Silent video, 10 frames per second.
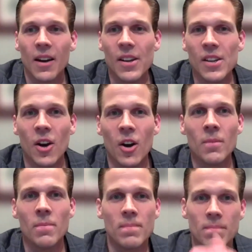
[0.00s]
All right,
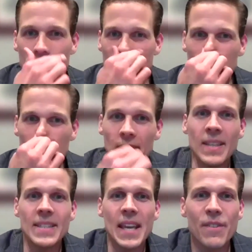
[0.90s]
y'all.
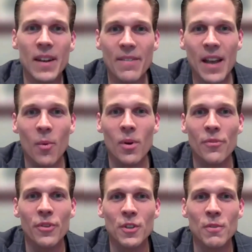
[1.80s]
David, I've got
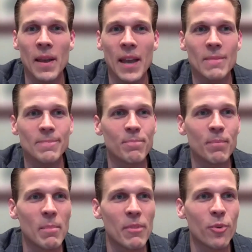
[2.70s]
one for you, man.
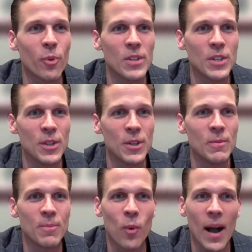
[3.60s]
But before we
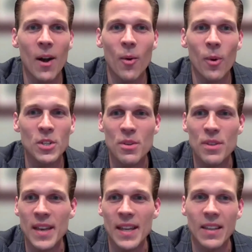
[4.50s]
do, wow, what do you
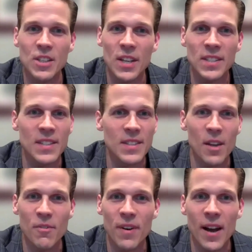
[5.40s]
think? Justin's
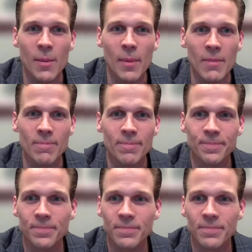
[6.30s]
on fire, man.